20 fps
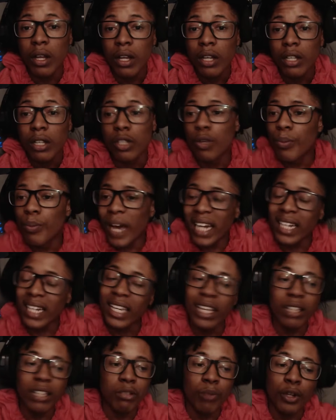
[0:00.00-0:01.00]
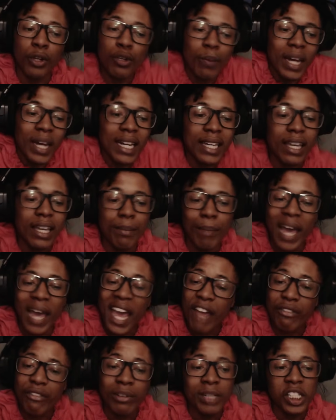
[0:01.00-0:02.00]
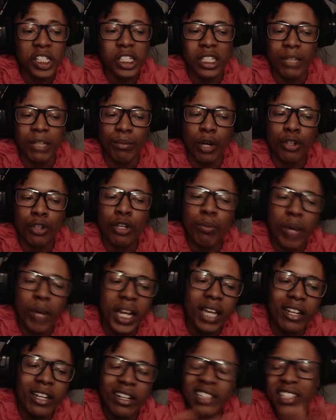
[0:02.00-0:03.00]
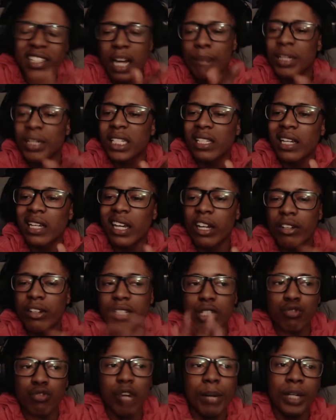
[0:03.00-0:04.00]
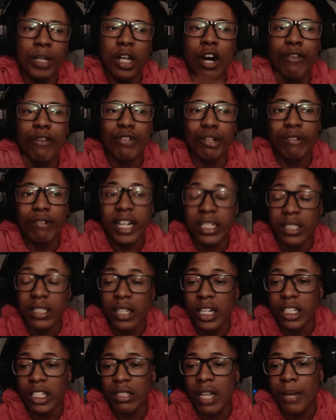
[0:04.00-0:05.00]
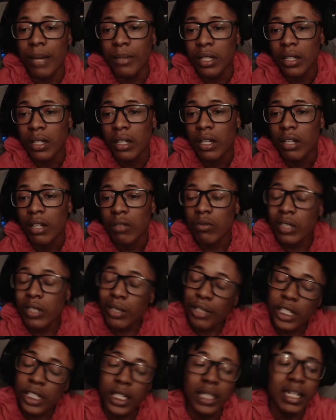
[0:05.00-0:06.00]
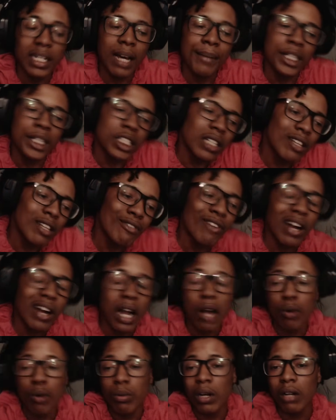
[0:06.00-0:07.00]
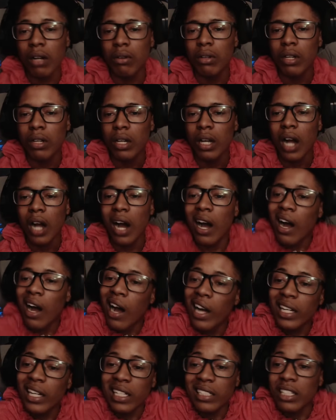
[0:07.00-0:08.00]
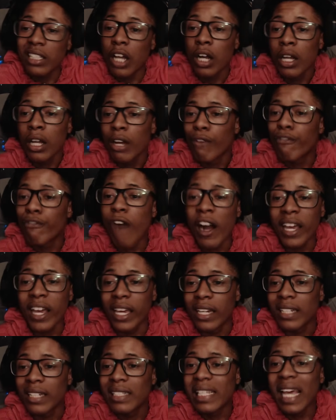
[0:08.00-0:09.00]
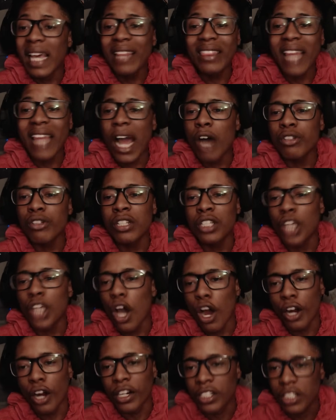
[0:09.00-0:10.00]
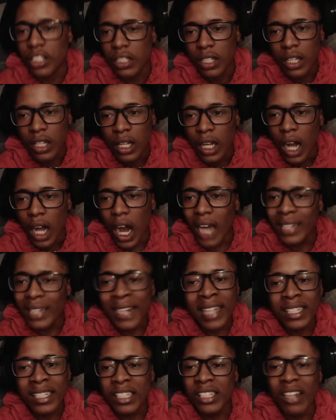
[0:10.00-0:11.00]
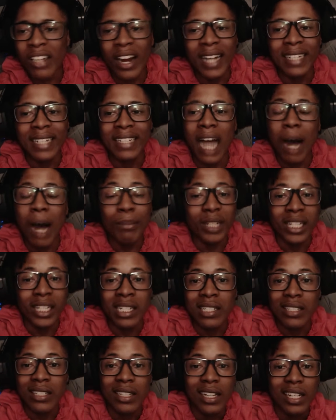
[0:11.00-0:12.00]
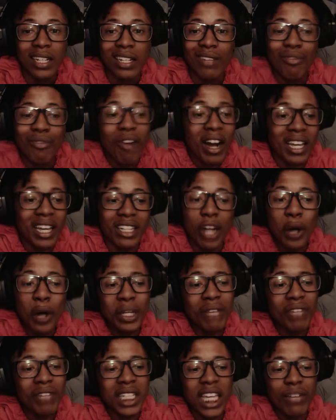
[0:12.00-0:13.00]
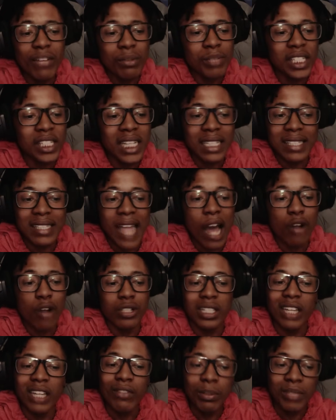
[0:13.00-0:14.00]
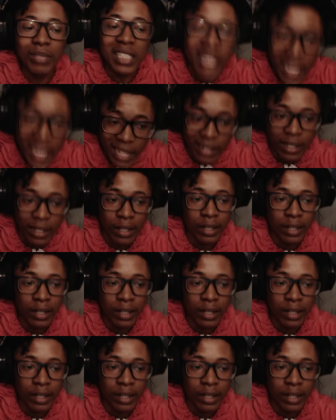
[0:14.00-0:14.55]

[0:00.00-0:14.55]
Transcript: You about to get banned from this shit, bro. You bringing your dumbness in here and it's rubbing off on the rest of us, dummy. Real shit, dummy. Chill the fuck out, bro. 100, fuck it. 10,000 yards. Unnecessary dumbness. Fuck it. Don't even give him 6,000. Give him 10.